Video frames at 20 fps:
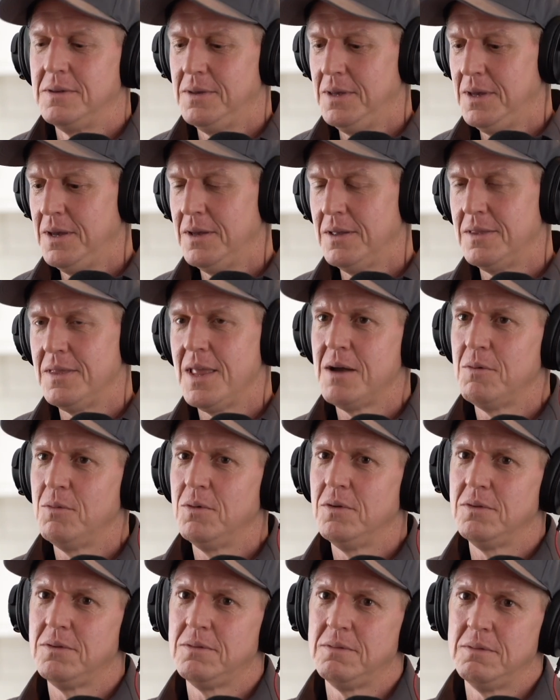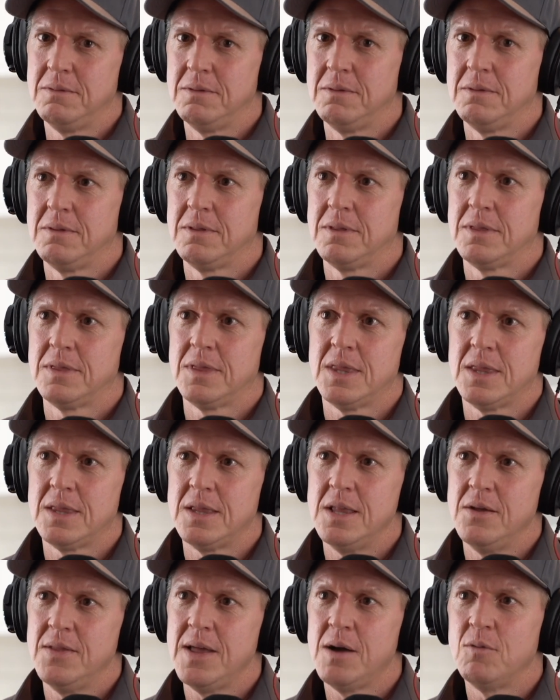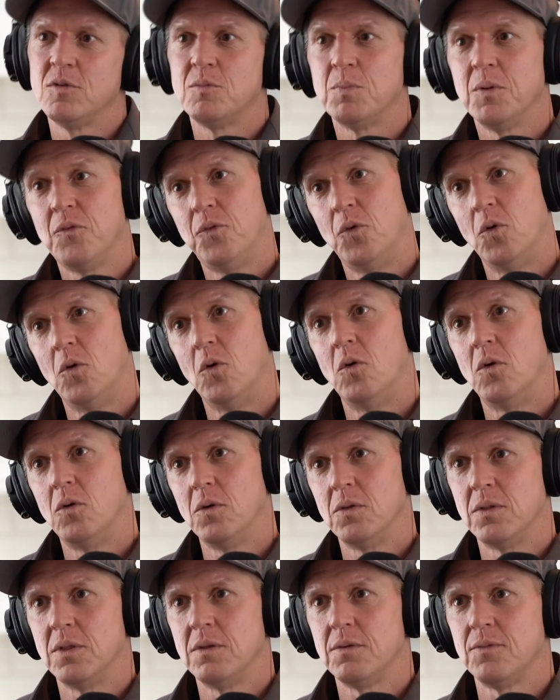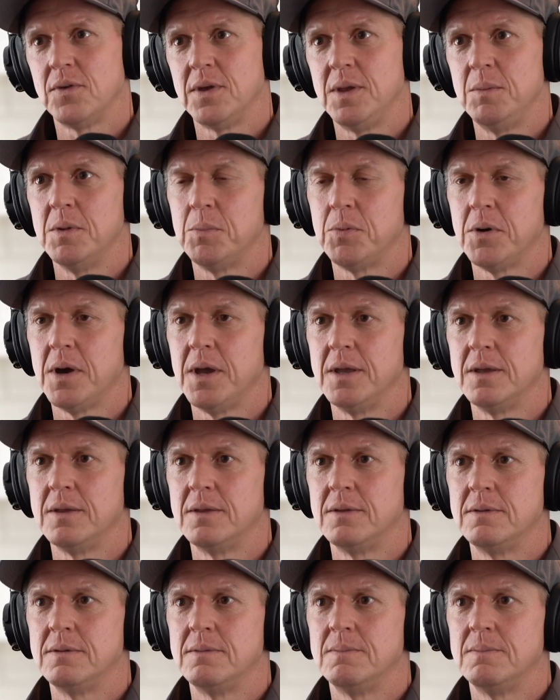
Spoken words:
Yeah, and that was before the femur break.